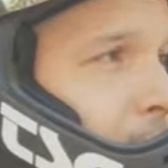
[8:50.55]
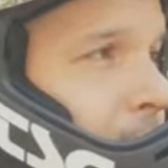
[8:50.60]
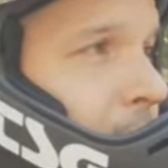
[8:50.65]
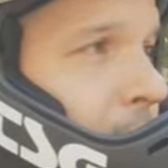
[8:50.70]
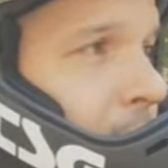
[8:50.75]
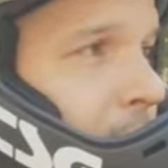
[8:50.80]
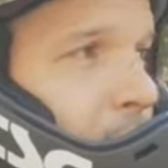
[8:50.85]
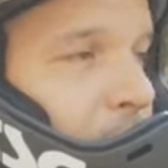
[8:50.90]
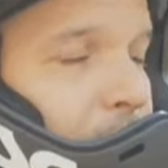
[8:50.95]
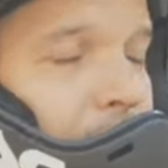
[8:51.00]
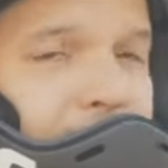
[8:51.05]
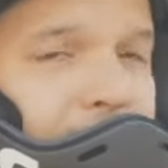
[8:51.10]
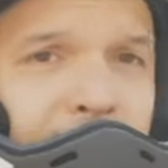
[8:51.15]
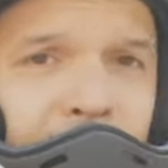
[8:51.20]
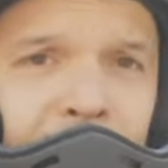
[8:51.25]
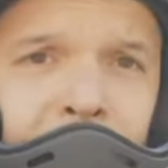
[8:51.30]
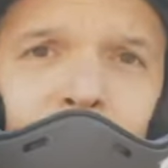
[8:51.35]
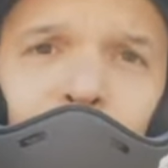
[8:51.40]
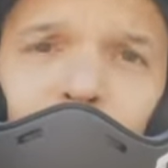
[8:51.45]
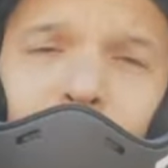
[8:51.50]
So
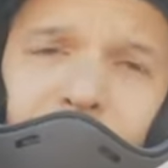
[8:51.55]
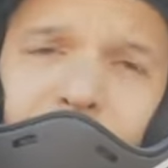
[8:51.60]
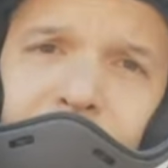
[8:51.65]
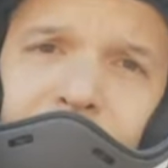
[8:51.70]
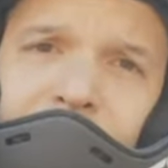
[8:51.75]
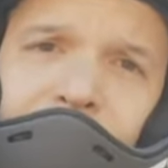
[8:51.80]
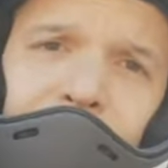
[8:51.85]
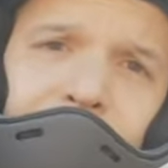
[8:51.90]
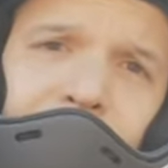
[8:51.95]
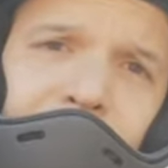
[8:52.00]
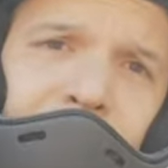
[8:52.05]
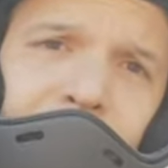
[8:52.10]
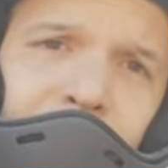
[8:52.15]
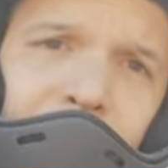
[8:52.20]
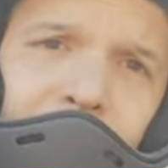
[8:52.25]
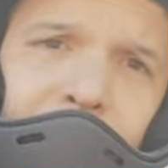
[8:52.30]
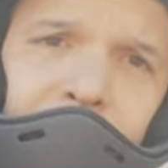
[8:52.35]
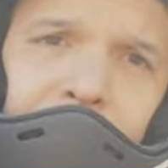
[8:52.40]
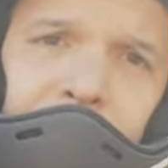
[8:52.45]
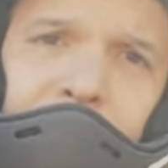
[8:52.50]
again, wear safety gear,
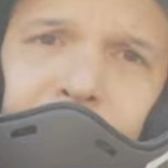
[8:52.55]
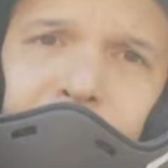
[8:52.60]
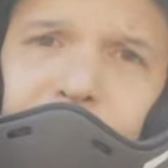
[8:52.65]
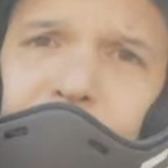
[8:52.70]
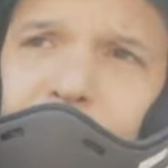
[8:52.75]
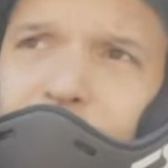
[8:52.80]
guys.